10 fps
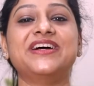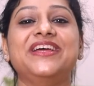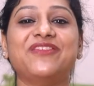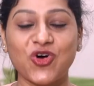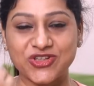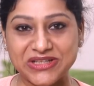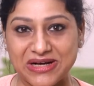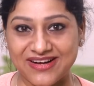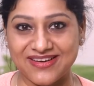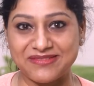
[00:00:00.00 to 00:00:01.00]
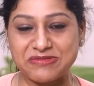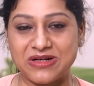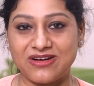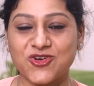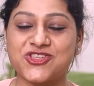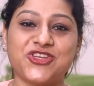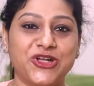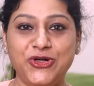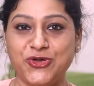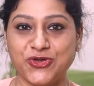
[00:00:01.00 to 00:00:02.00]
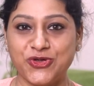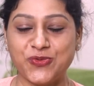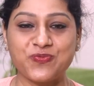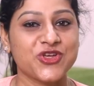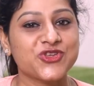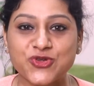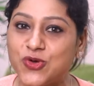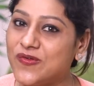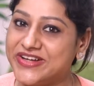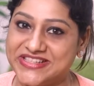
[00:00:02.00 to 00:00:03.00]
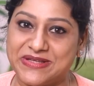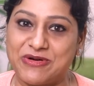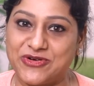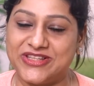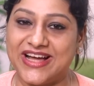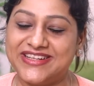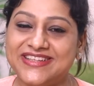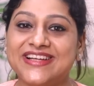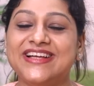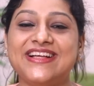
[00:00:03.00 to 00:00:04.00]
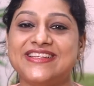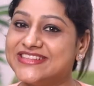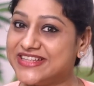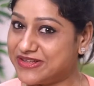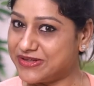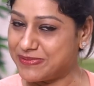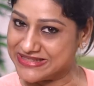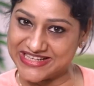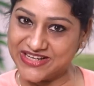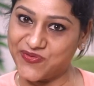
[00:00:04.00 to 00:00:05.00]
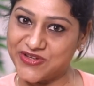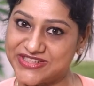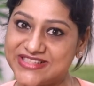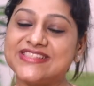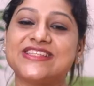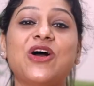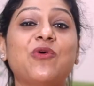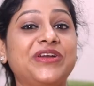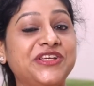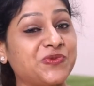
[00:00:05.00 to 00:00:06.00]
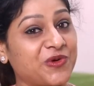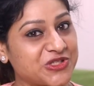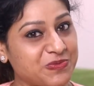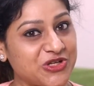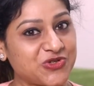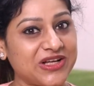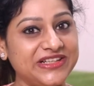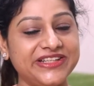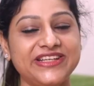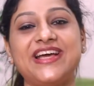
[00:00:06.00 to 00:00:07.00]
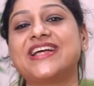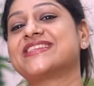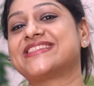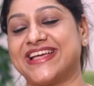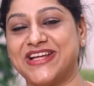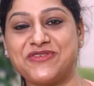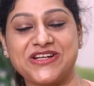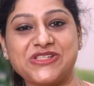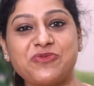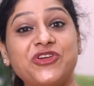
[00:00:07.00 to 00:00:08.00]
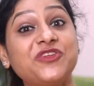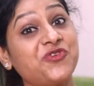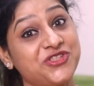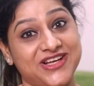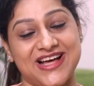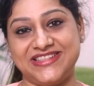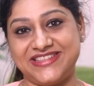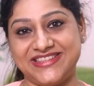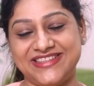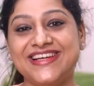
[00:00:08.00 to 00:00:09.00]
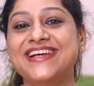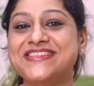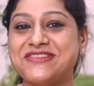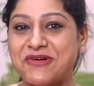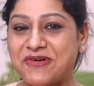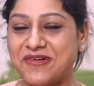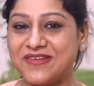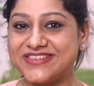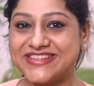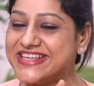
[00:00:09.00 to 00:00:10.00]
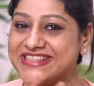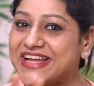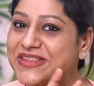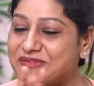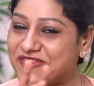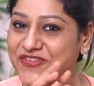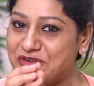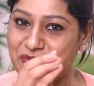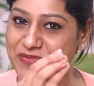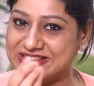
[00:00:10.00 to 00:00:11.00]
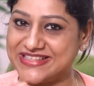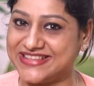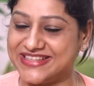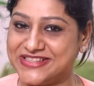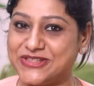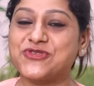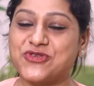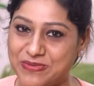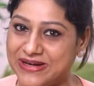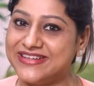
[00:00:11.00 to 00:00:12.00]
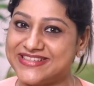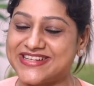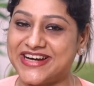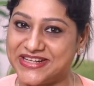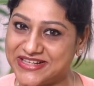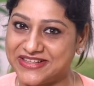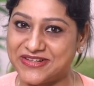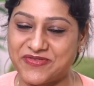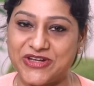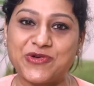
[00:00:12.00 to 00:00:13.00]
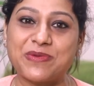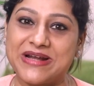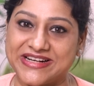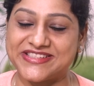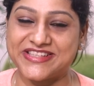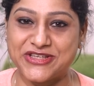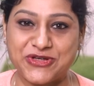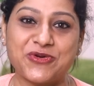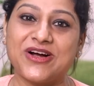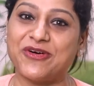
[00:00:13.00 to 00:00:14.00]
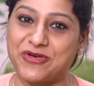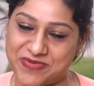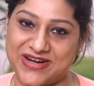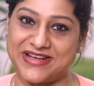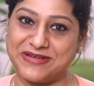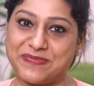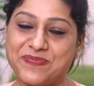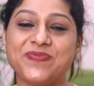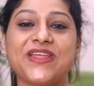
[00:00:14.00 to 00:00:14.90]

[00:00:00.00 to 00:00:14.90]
evoke the oxygen into you. So no worries about that. The basic difference is, one is for spirituality and the second one is for the physicality. So these are the few basic things you should be understanding when you are practicing yoga or pranayam.